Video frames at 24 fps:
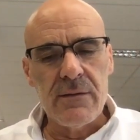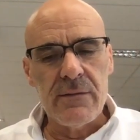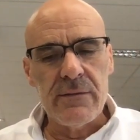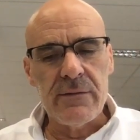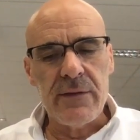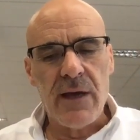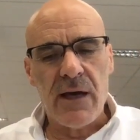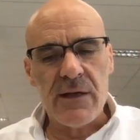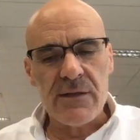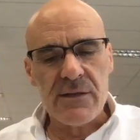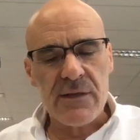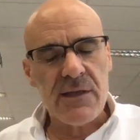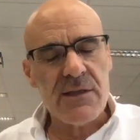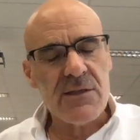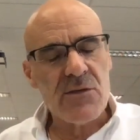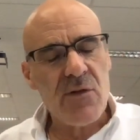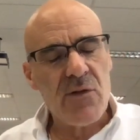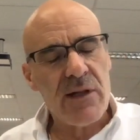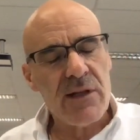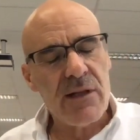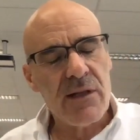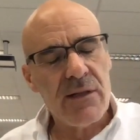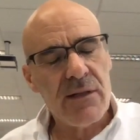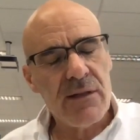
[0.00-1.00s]
does
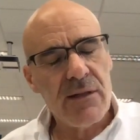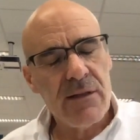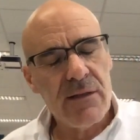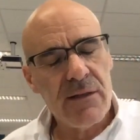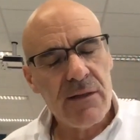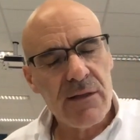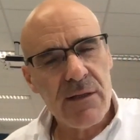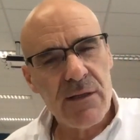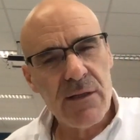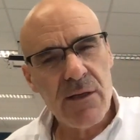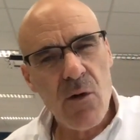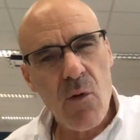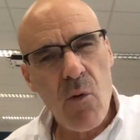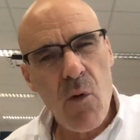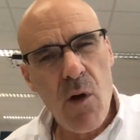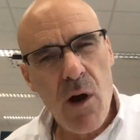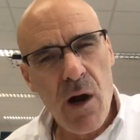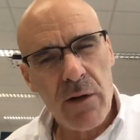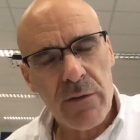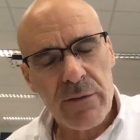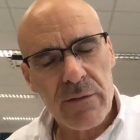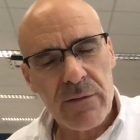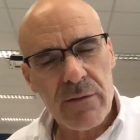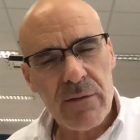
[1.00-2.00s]
Israel go
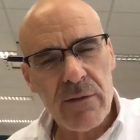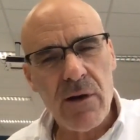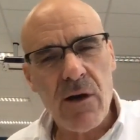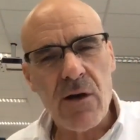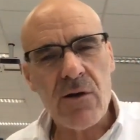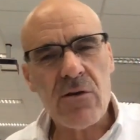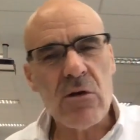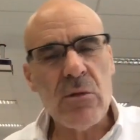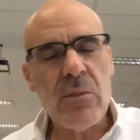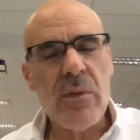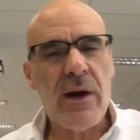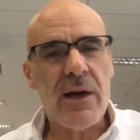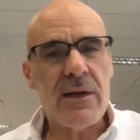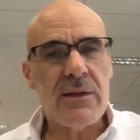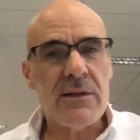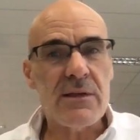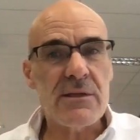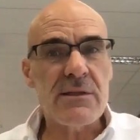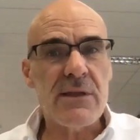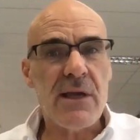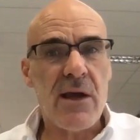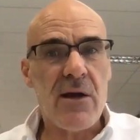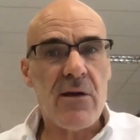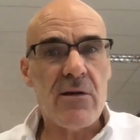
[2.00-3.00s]
on occupying
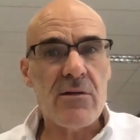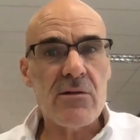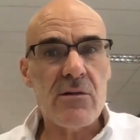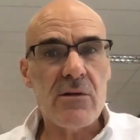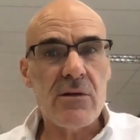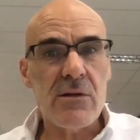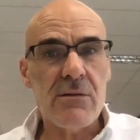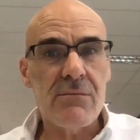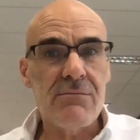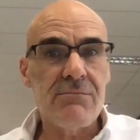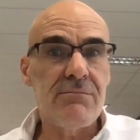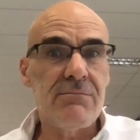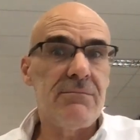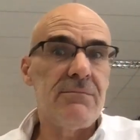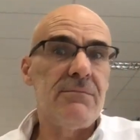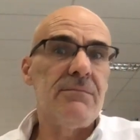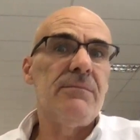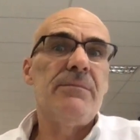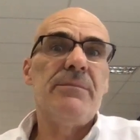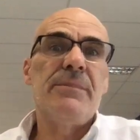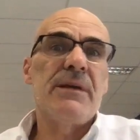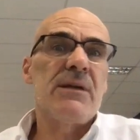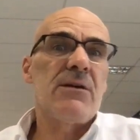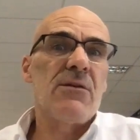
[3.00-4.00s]
this territory?
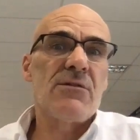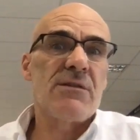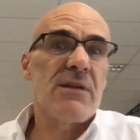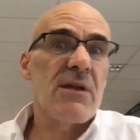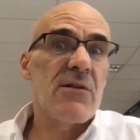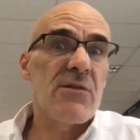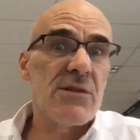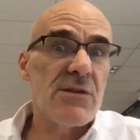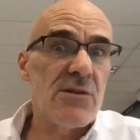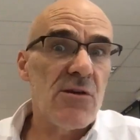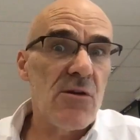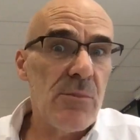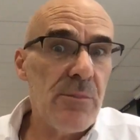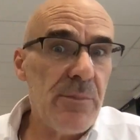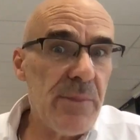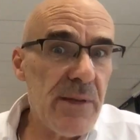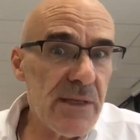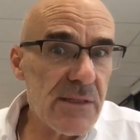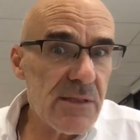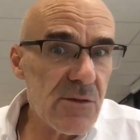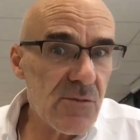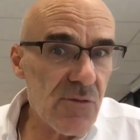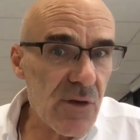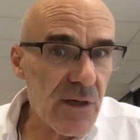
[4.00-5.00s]
Because there is no
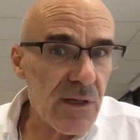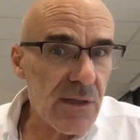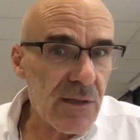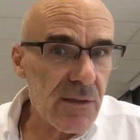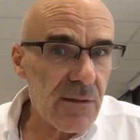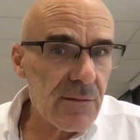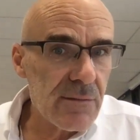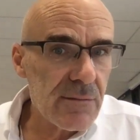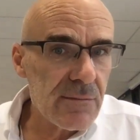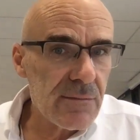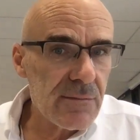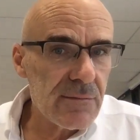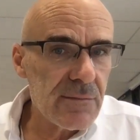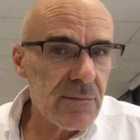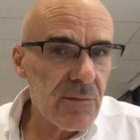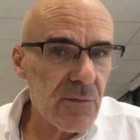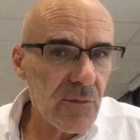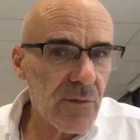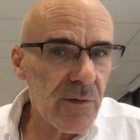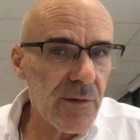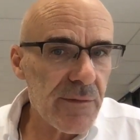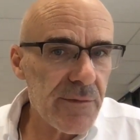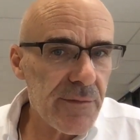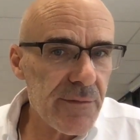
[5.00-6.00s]
peace treaty
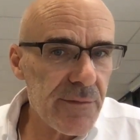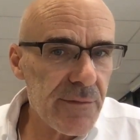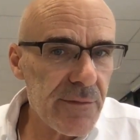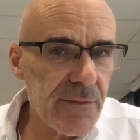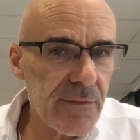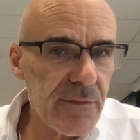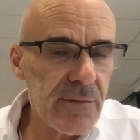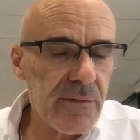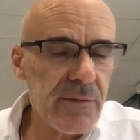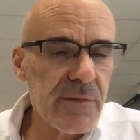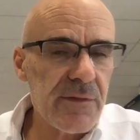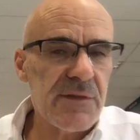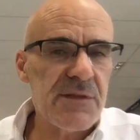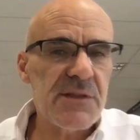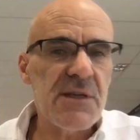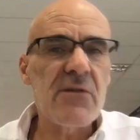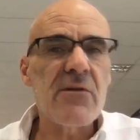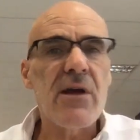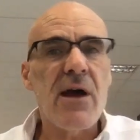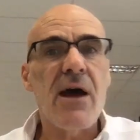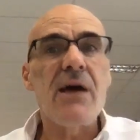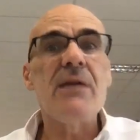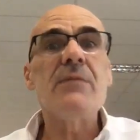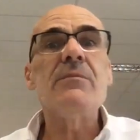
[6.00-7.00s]
with
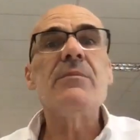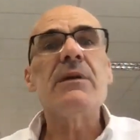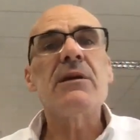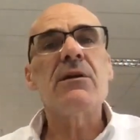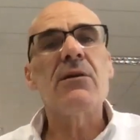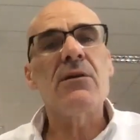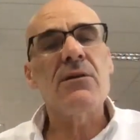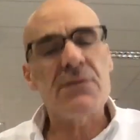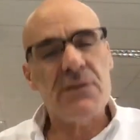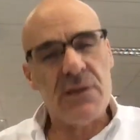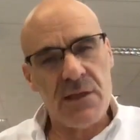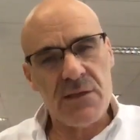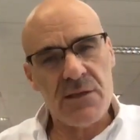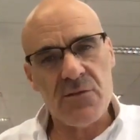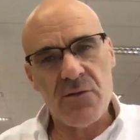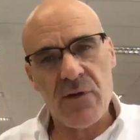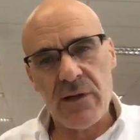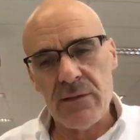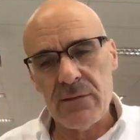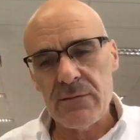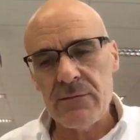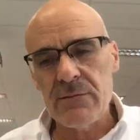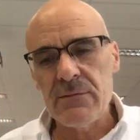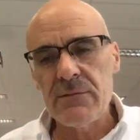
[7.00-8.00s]
Syria, and because
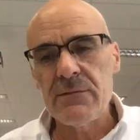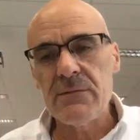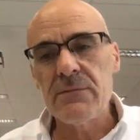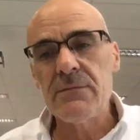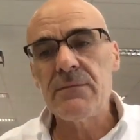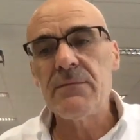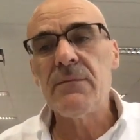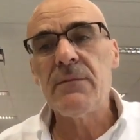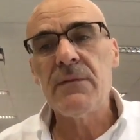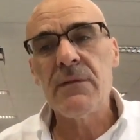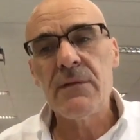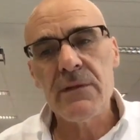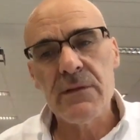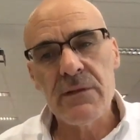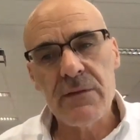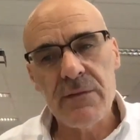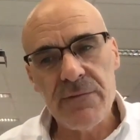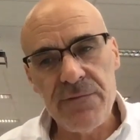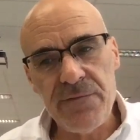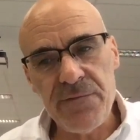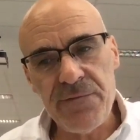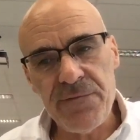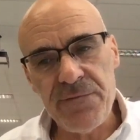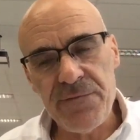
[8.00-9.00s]
Israel
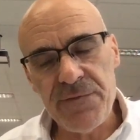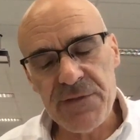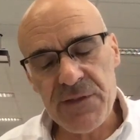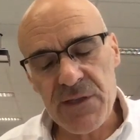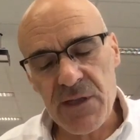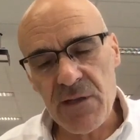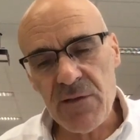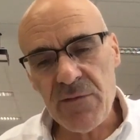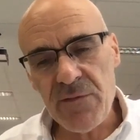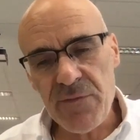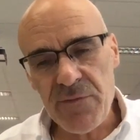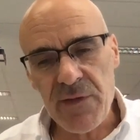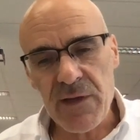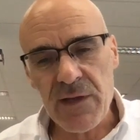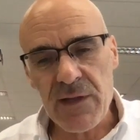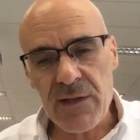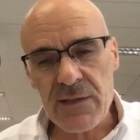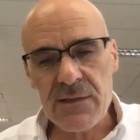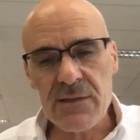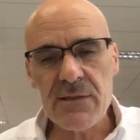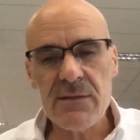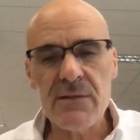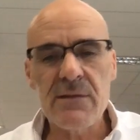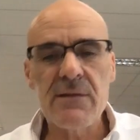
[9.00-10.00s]
still
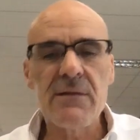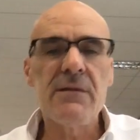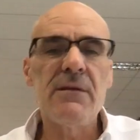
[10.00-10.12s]
feels